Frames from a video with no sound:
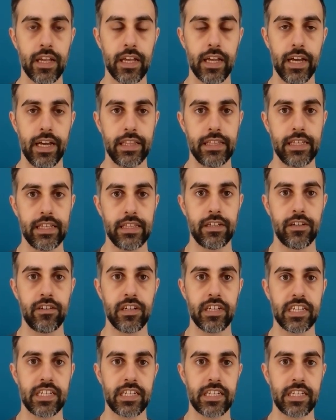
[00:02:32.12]
And then there
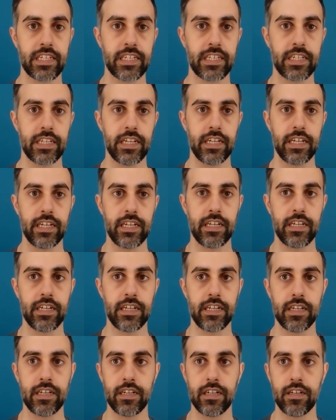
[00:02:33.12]
is,
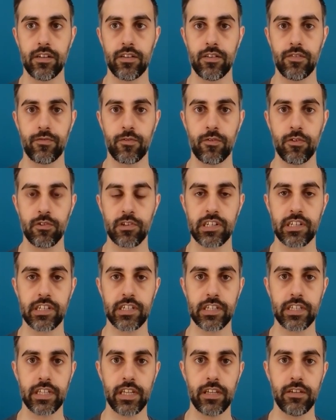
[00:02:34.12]
of course,
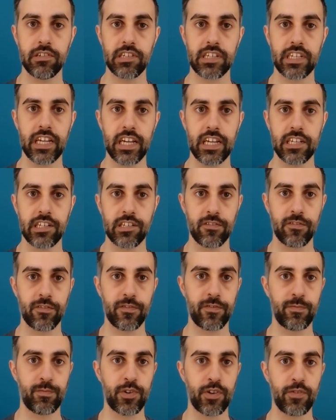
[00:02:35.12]
the use case
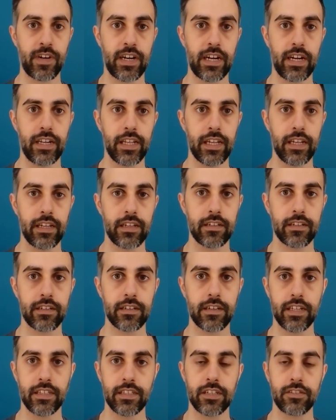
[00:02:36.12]
of providing
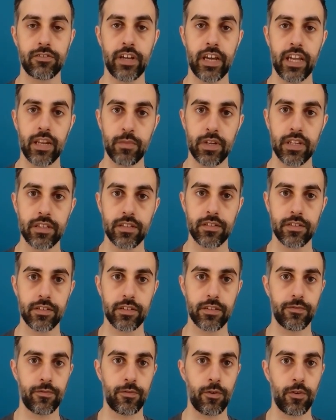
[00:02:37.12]
entertainment
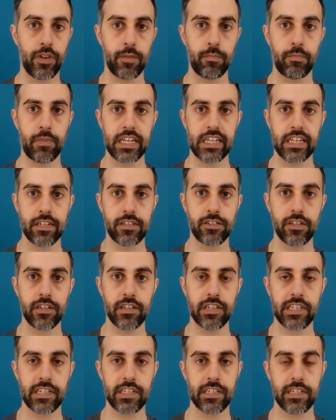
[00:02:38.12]
for the
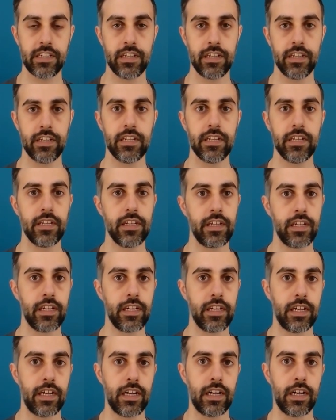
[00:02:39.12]
passengers.
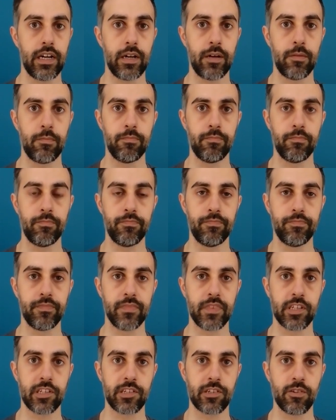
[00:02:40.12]
Some
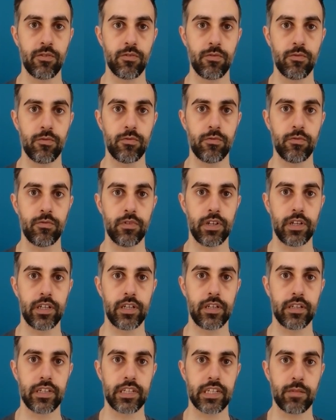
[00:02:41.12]

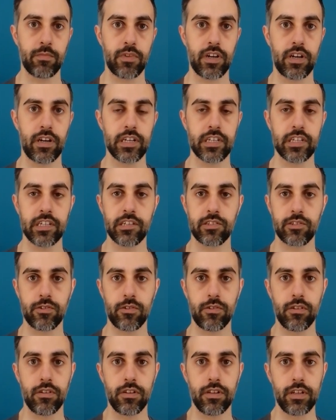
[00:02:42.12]
cars
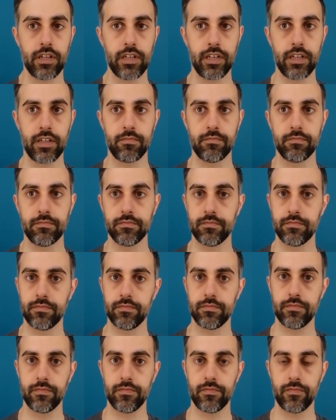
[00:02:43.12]
install,
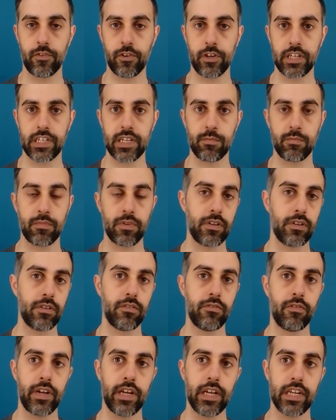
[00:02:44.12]
for example,
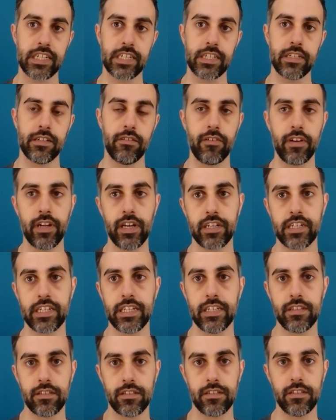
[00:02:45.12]
rear
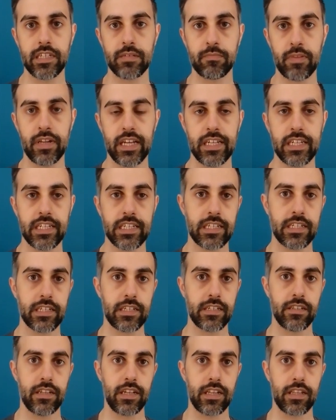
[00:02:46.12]
seat
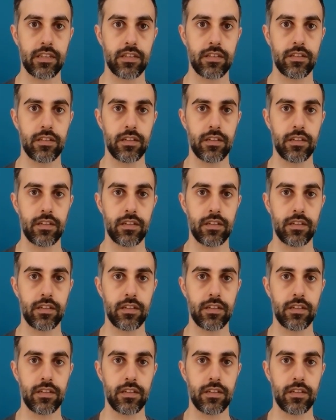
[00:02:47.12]
displays that